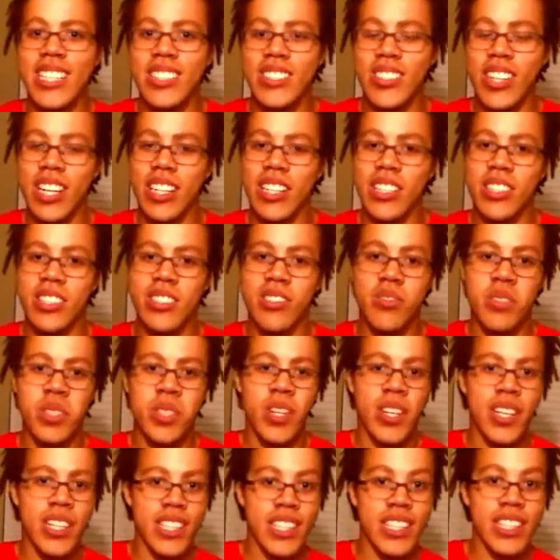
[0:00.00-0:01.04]

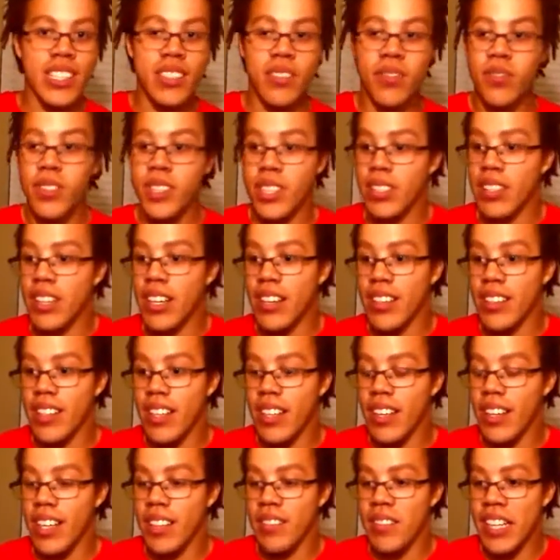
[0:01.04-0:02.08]
struggling to figure out,
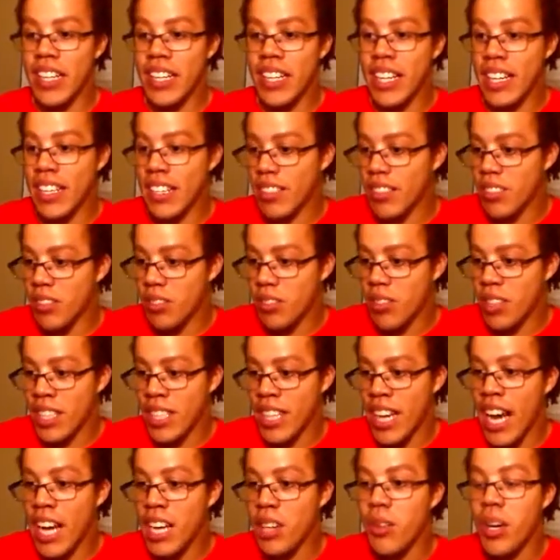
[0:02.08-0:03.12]
all right, man, like
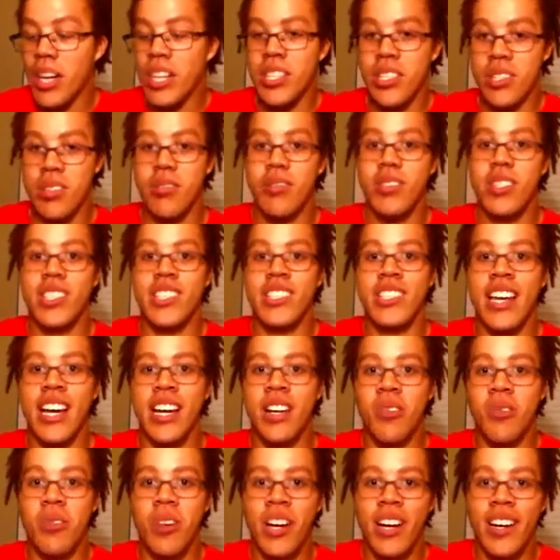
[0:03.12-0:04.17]
how do I do this? How
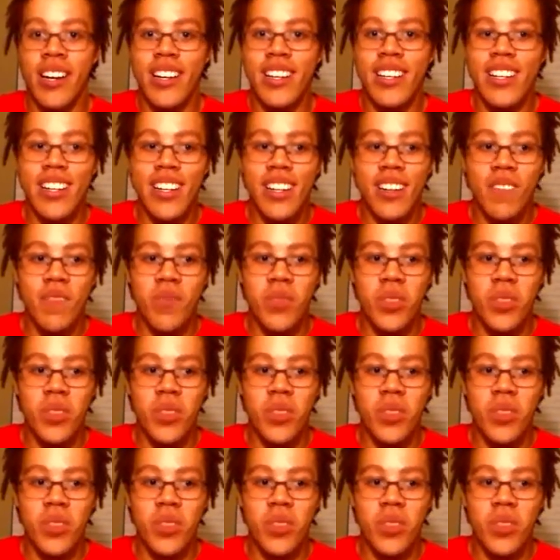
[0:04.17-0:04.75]
do I